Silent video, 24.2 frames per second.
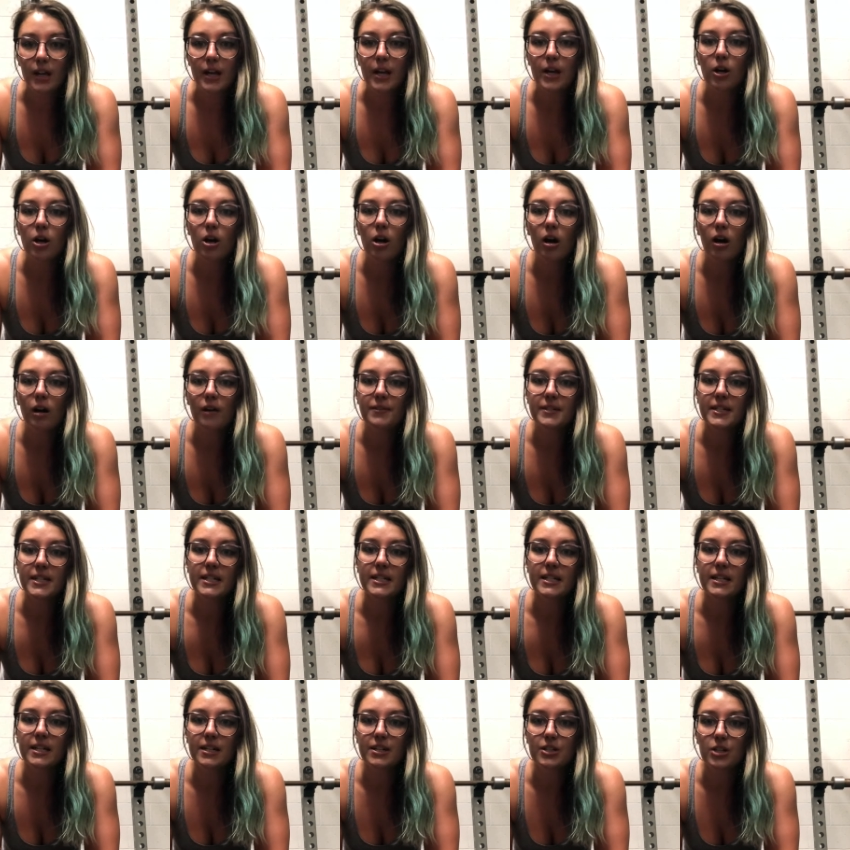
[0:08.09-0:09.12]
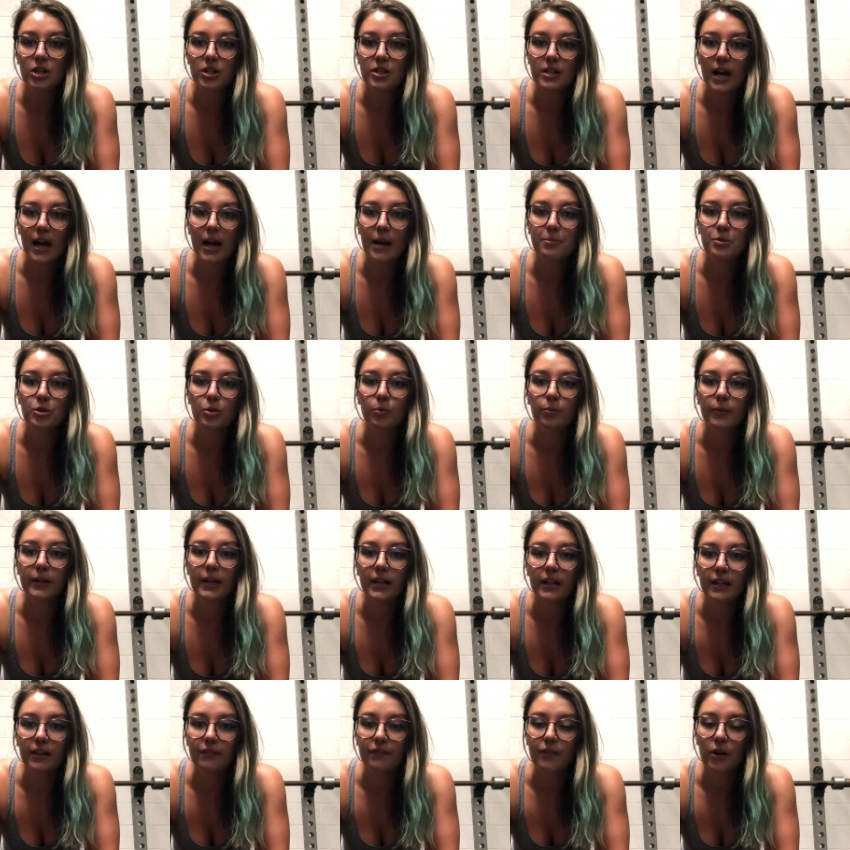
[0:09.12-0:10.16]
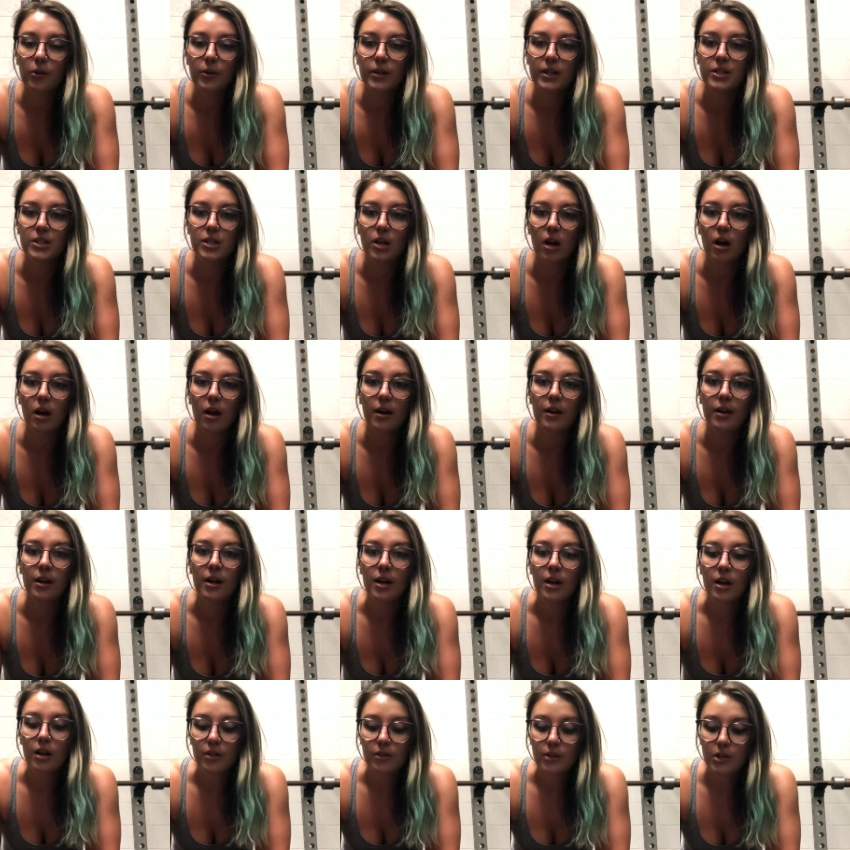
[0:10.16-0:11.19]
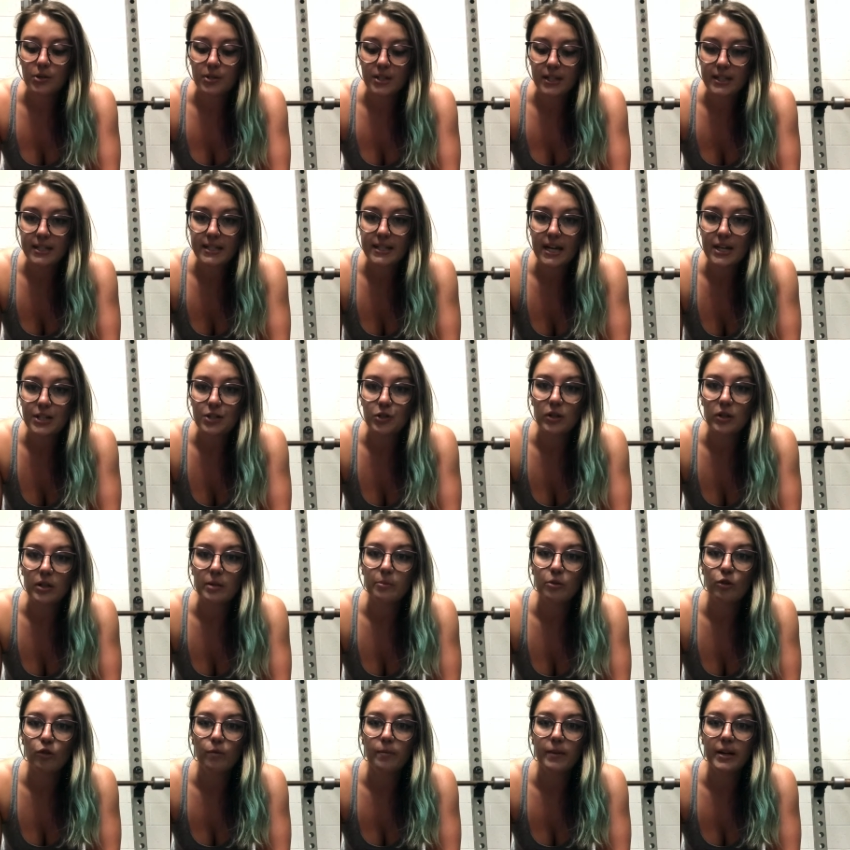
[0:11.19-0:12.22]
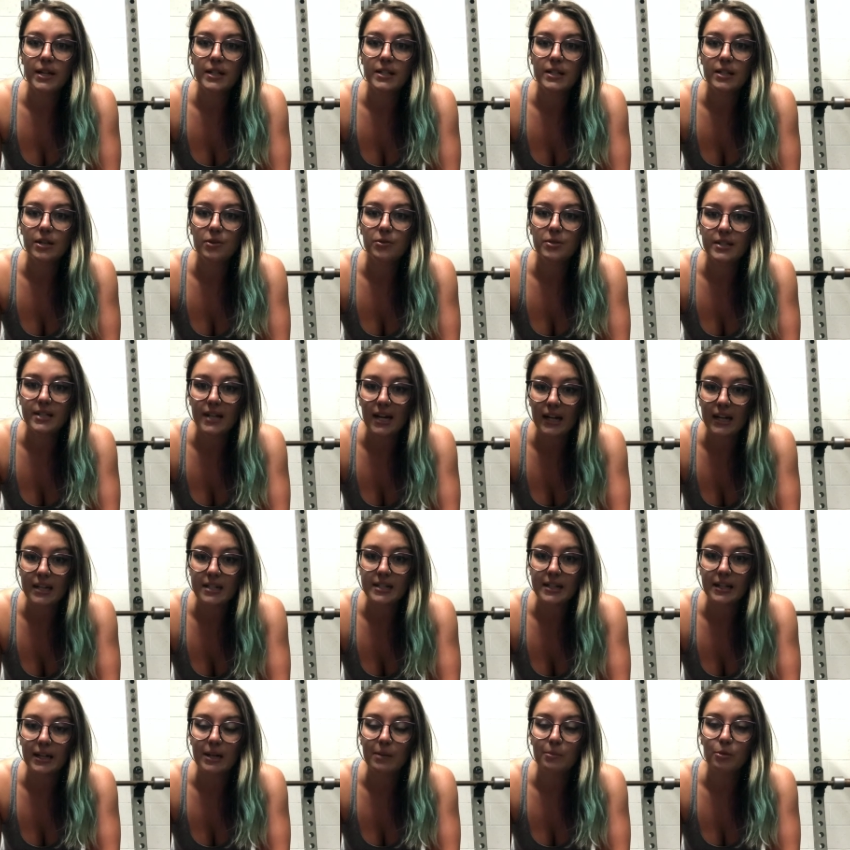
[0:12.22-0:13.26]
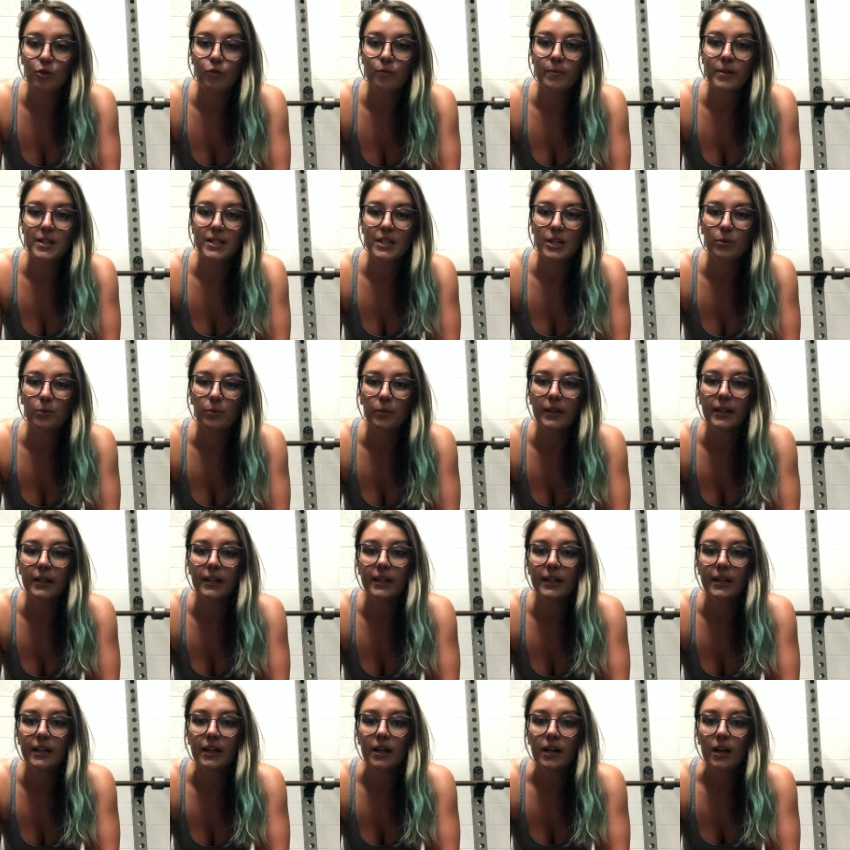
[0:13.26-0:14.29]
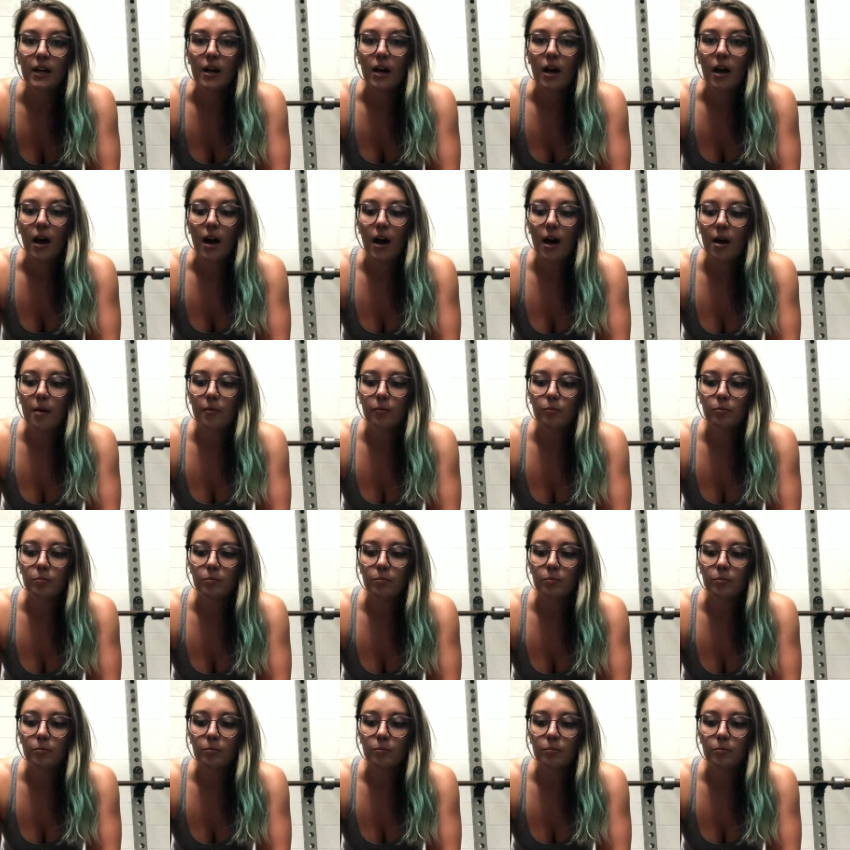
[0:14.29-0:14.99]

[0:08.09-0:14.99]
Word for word: In our off season is our time to really focus on those accessory movements, those secondary movements, and really um,